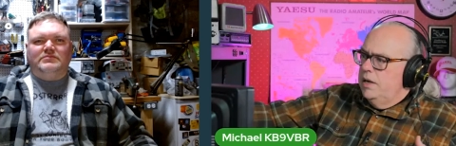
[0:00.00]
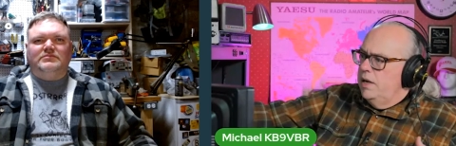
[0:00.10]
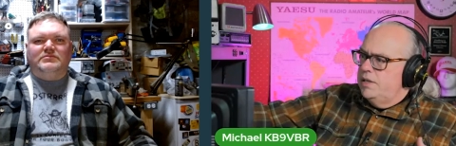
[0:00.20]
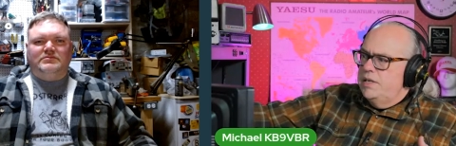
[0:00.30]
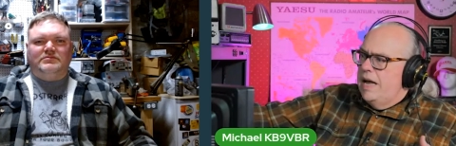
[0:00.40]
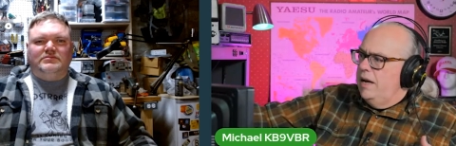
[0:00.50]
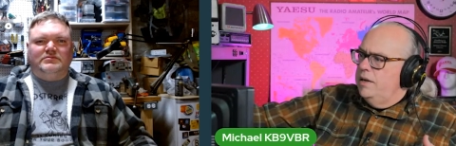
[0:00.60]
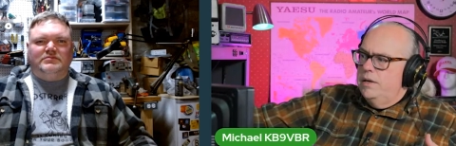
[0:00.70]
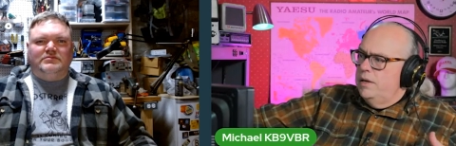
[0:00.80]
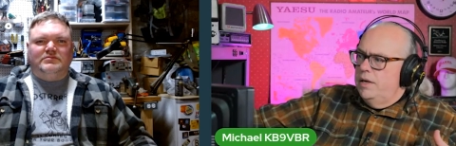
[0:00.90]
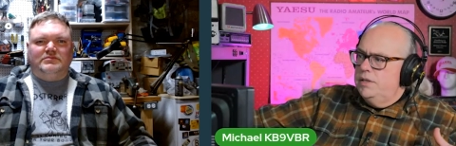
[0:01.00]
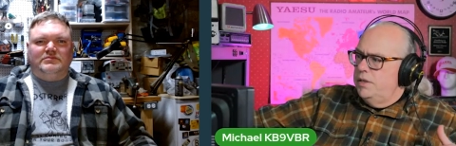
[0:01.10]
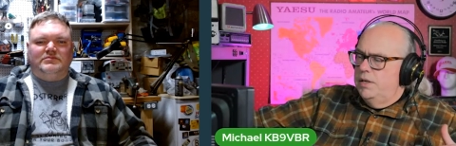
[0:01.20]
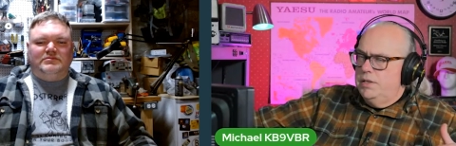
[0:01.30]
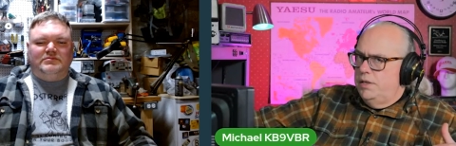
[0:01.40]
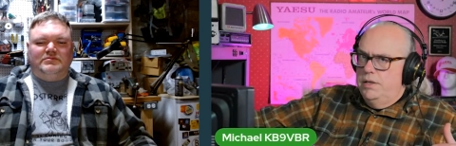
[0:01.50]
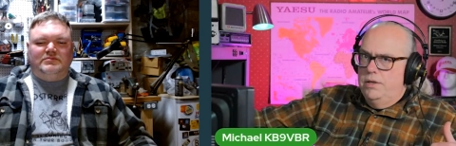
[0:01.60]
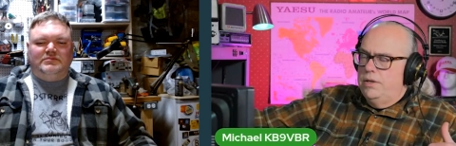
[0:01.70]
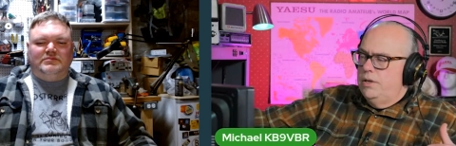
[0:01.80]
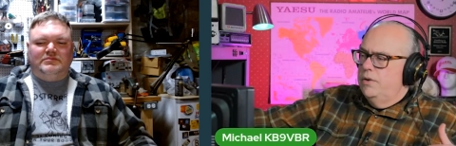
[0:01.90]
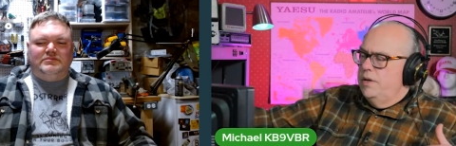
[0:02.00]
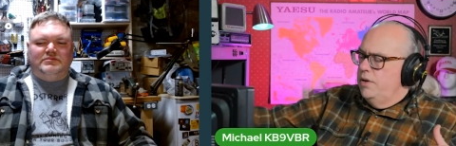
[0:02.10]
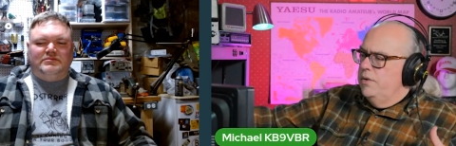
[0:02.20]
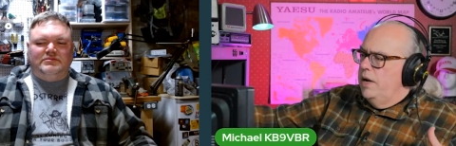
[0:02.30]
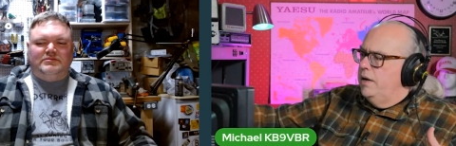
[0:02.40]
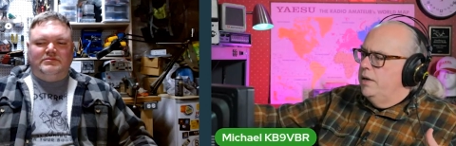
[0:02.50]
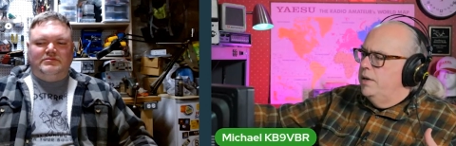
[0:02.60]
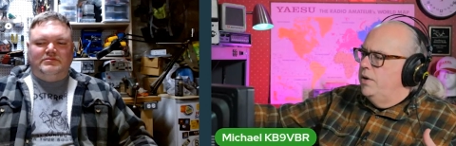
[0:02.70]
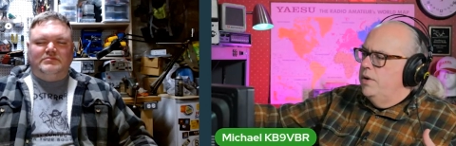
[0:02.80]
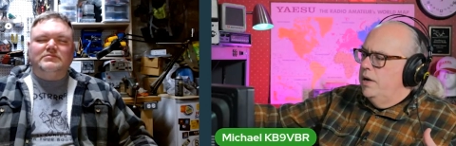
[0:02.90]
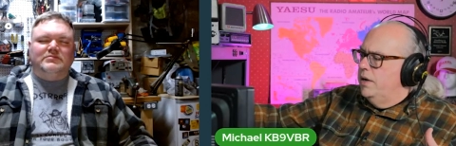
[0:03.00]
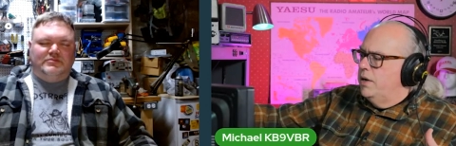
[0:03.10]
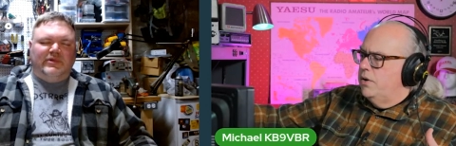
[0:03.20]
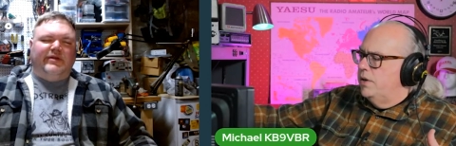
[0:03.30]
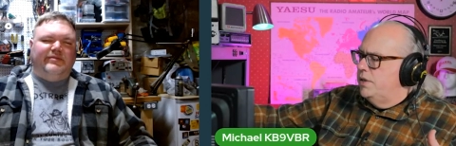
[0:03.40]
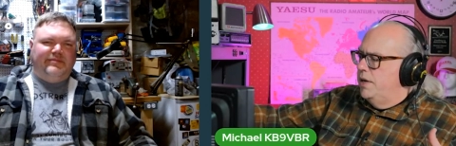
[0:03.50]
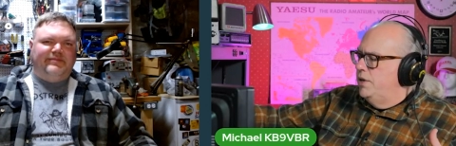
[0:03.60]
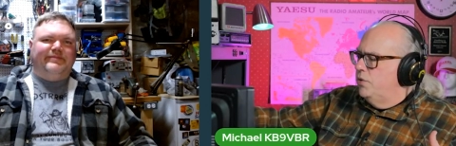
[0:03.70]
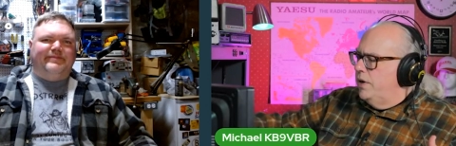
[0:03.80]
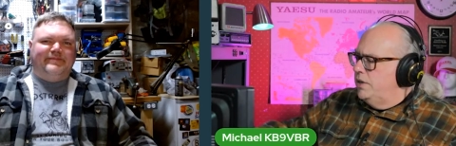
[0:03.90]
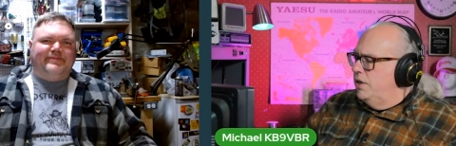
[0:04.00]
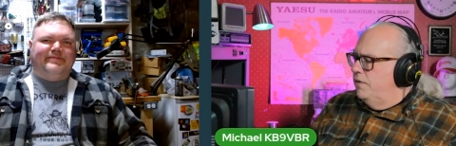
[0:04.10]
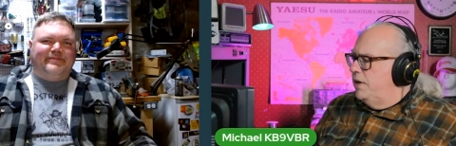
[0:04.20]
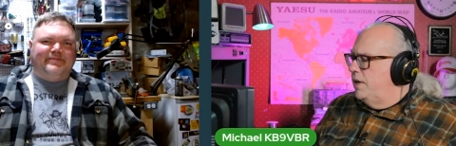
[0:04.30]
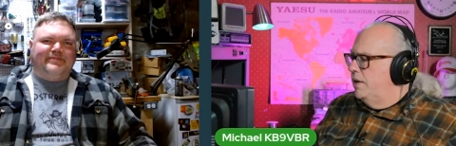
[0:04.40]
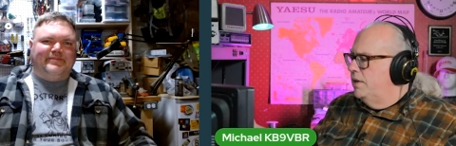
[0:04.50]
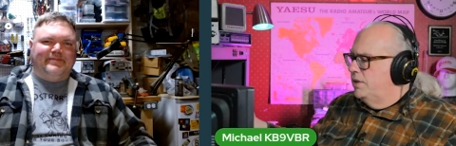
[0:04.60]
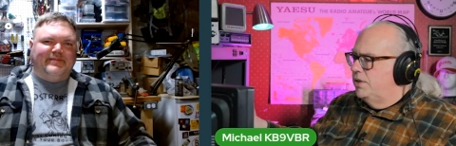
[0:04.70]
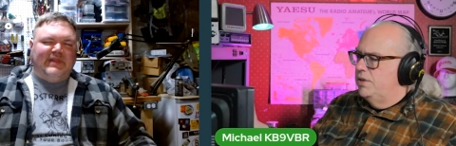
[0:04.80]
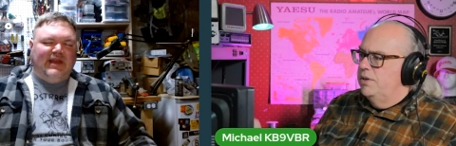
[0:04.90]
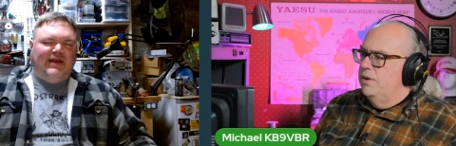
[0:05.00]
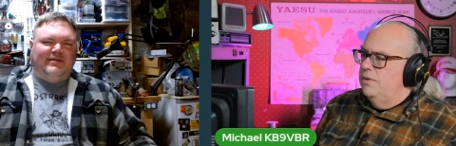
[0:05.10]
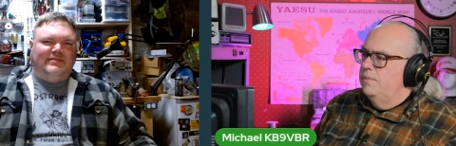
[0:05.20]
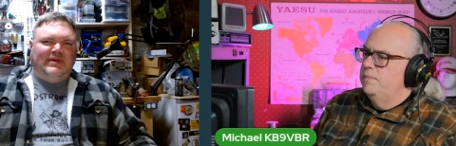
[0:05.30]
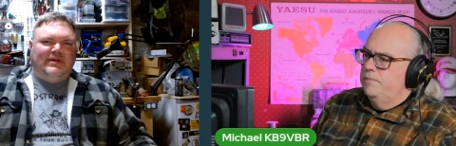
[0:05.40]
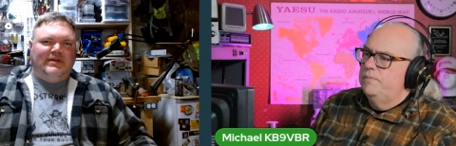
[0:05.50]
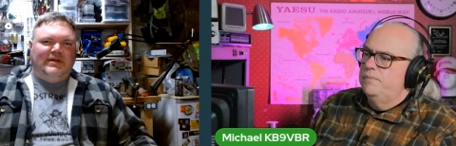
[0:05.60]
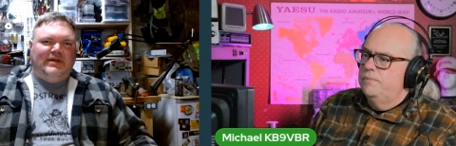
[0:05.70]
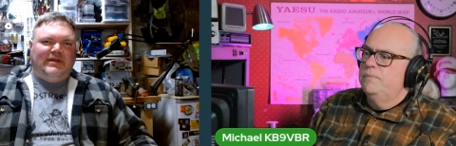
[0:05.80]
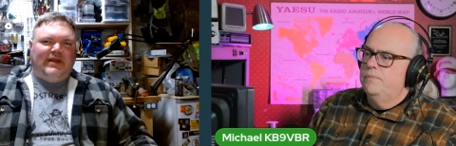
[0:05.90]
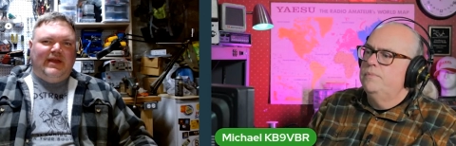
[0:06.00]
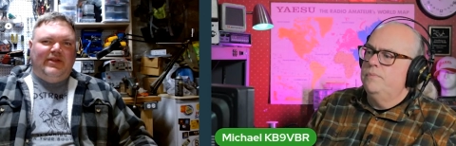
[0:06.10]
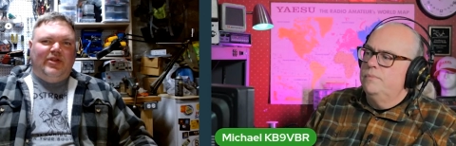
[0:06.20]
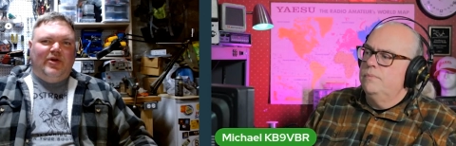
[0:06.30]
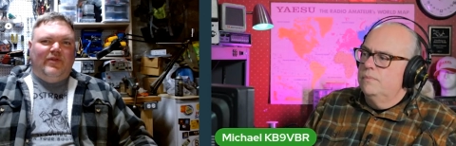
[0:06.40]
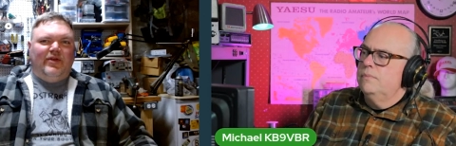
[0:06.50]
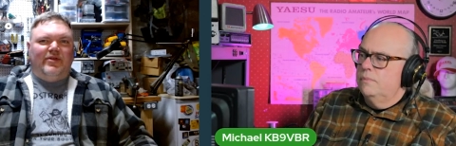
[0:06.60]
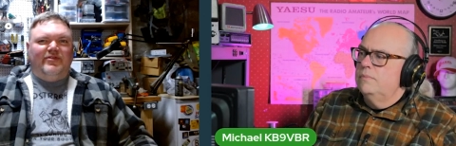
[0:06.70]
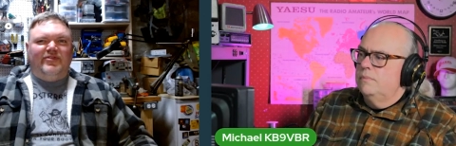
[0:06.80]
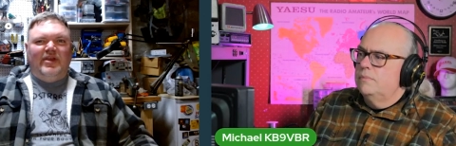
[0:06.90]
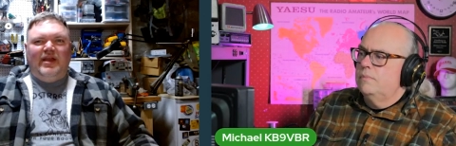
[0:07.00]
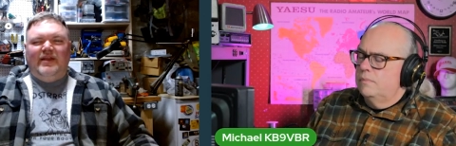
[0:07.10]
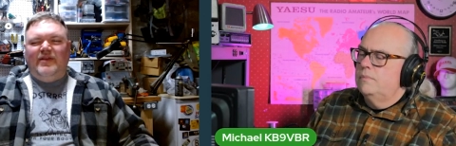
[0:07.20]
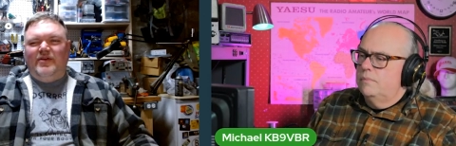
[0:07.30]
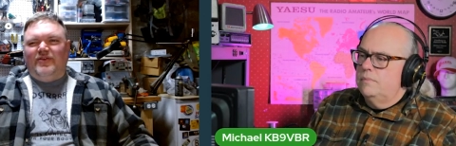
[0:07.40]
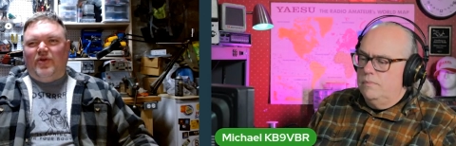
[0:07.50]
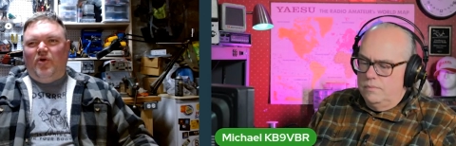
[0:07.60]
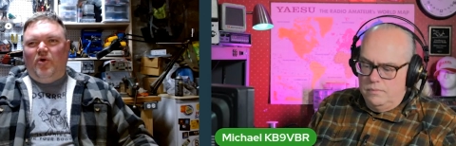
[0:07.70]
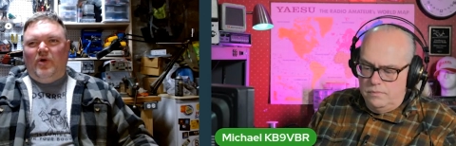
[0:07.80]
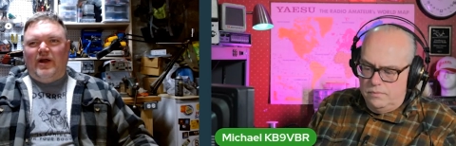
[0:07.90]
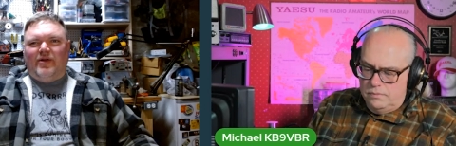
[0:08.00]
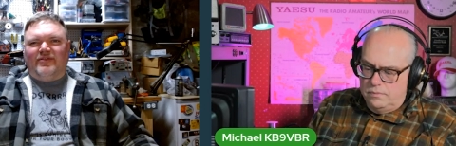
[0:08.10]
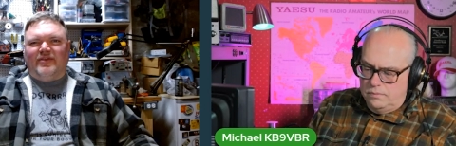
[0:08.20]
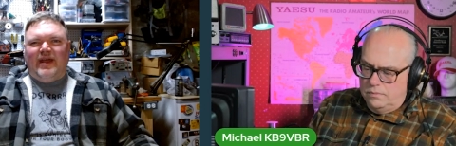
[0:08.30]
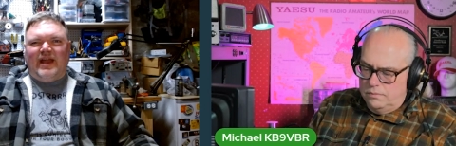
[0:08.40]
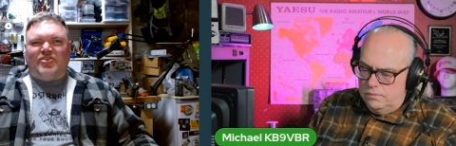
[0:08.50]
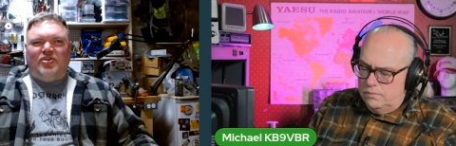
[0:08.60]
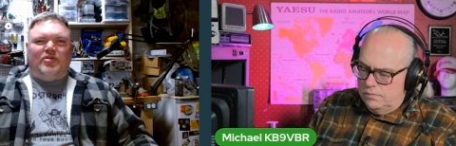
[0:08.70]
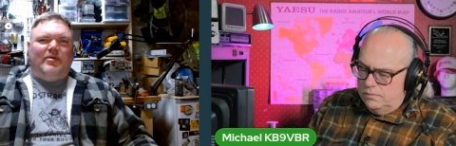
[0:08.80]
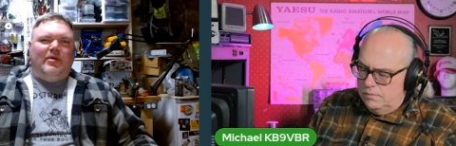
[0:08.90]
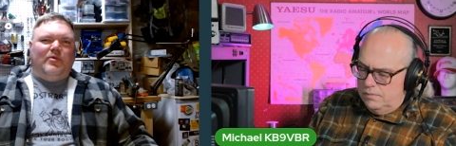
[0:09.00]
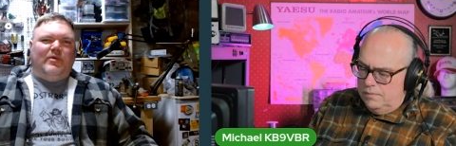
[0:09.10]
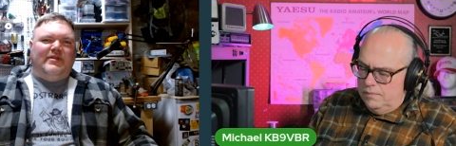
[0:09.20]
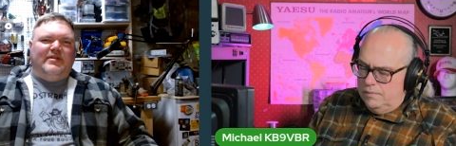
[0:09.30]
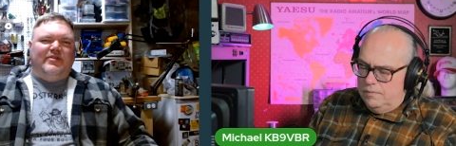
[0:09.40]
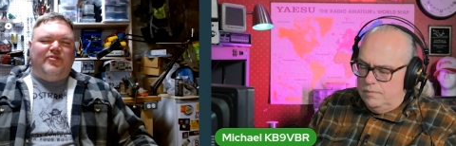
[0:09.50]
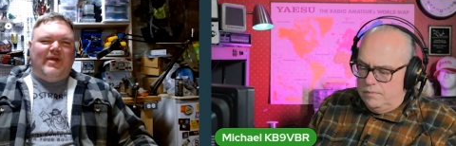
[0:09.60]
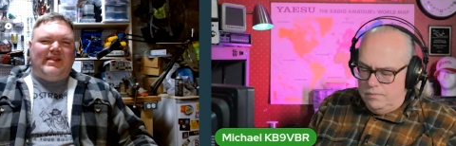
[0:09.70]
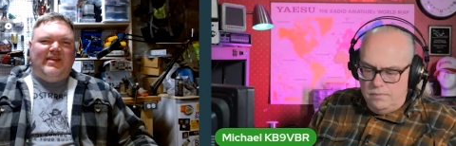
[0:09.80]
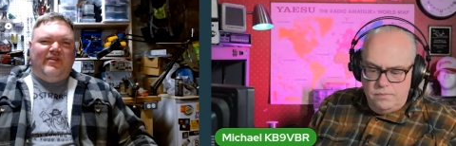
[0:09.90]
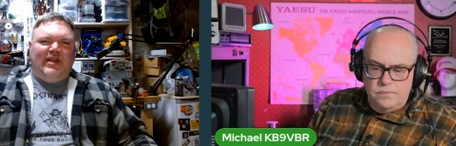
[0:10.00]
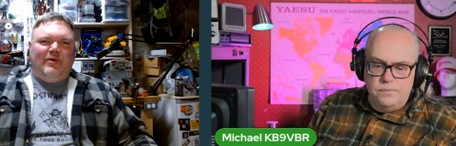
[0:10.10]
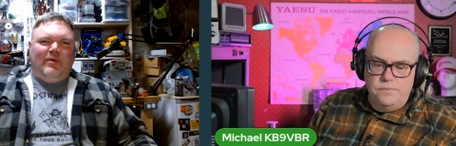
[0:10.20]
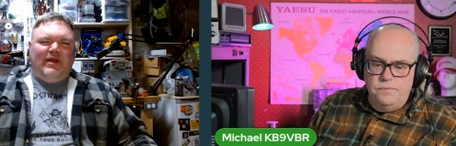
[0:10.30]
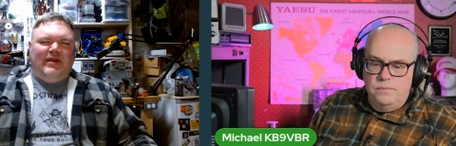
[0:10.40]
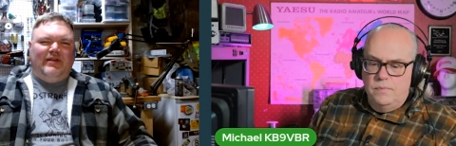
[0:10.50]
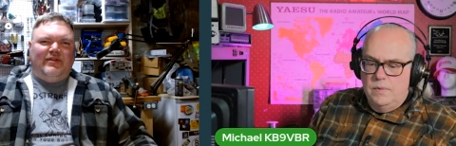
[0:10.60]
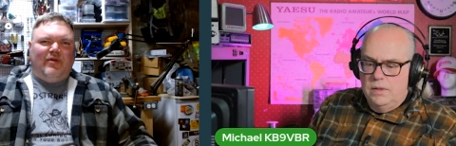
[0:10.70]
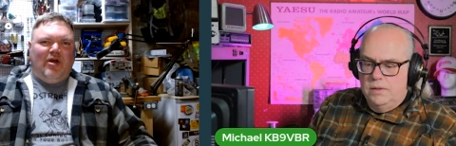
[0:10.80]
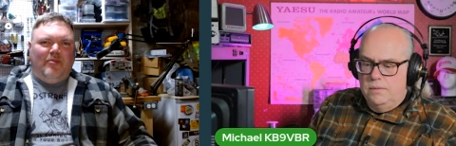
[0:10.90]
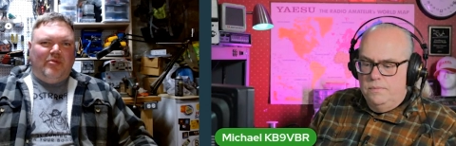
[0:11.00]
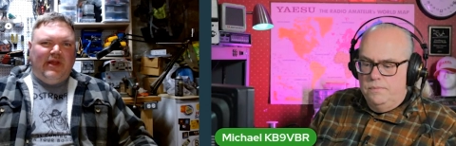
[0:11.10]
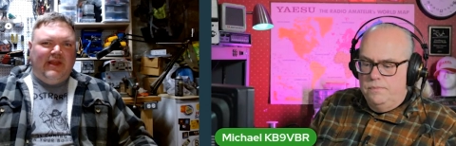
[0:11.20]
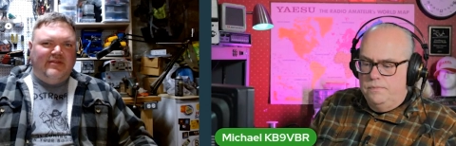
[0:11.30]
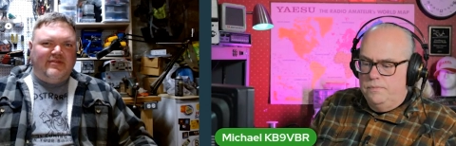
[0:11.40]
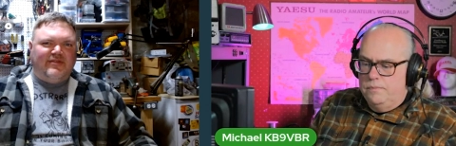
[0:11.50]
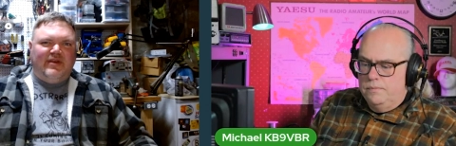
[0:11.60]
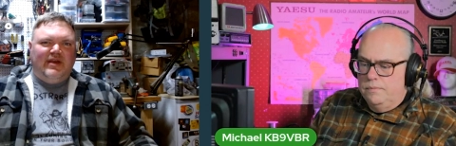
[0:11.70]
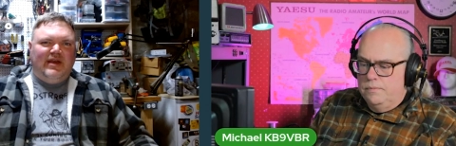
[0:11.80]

Speaker 1: it's not gonna it's it's you're, you're not gonna you're not gonna cause any directivity so yeah.
Speaker 2: Yeah, no, there's there is a whole art to actually uh, with the directivity with ground planes.